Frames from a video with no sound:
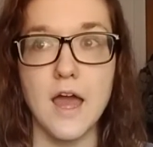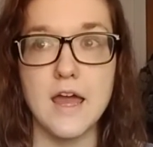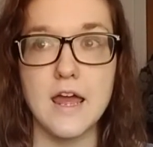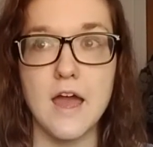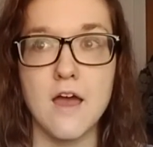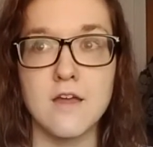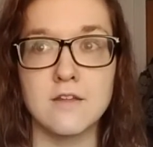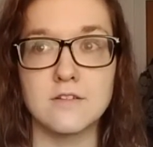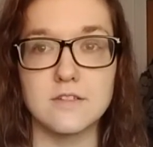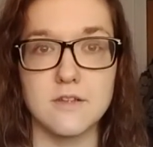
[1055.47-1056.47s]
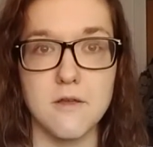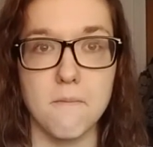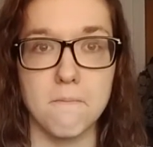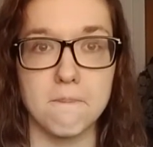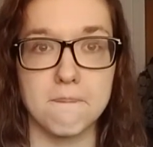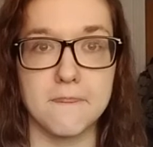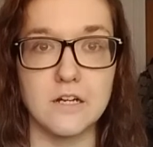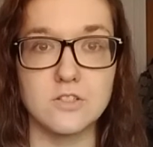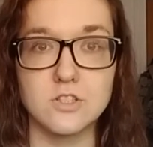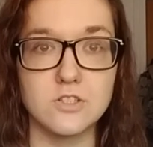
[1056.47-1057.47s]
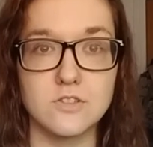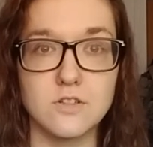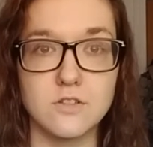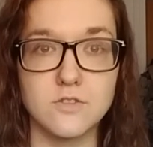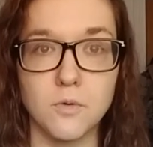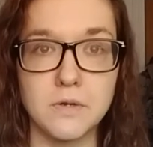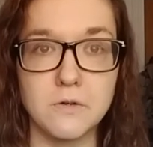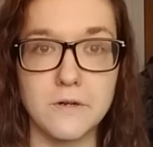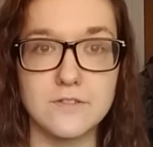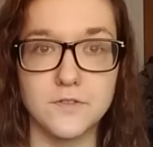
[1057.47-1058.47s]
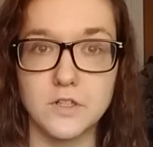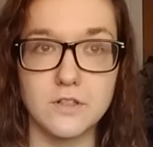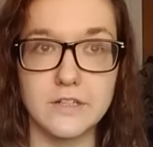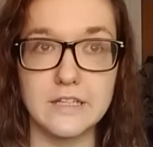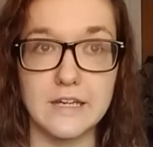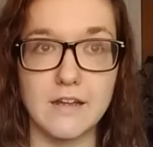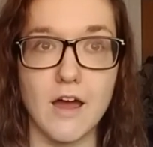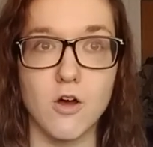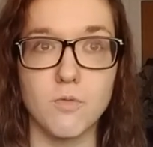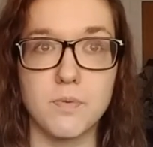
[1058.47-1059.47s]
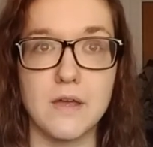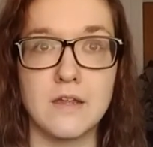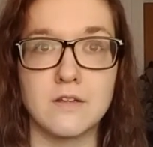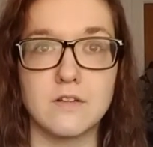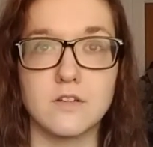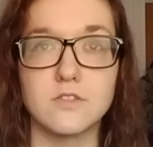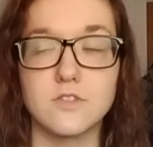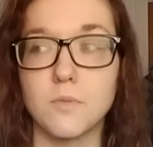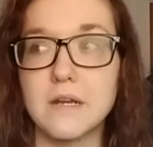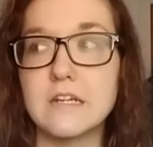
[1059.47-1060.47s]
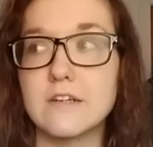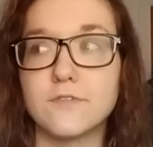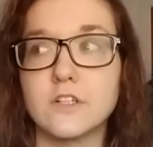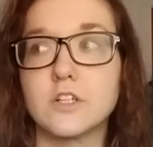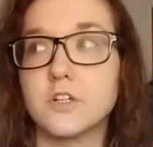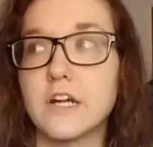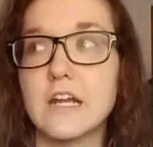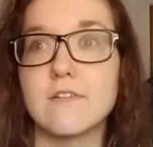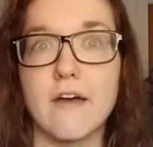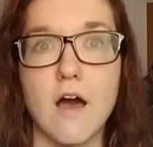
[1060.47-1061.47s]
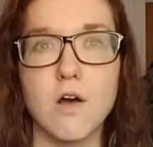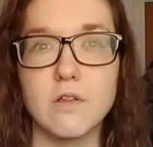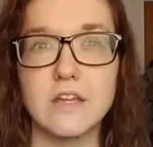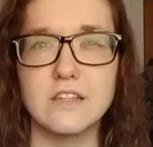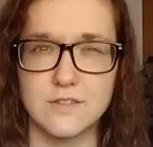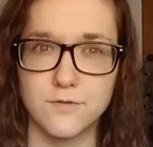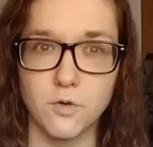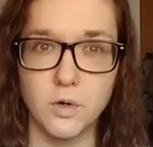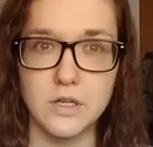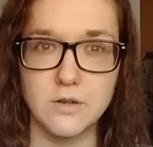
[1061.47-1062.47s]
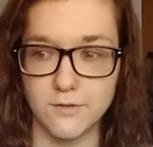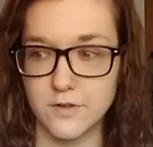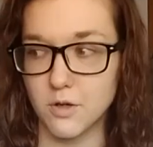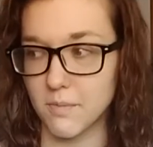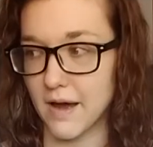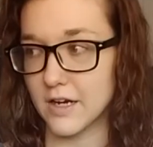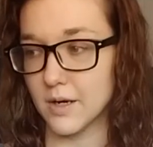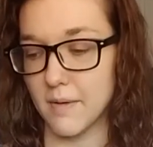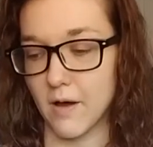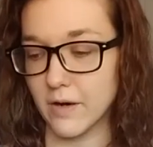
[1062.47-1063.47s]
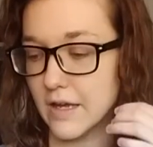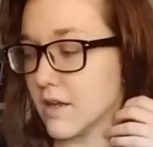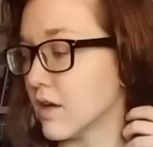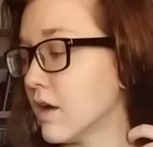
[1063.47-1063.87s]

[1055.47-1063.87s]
and there's just so many ways for you to like get help and so many different creative outlets for you to feel better about it,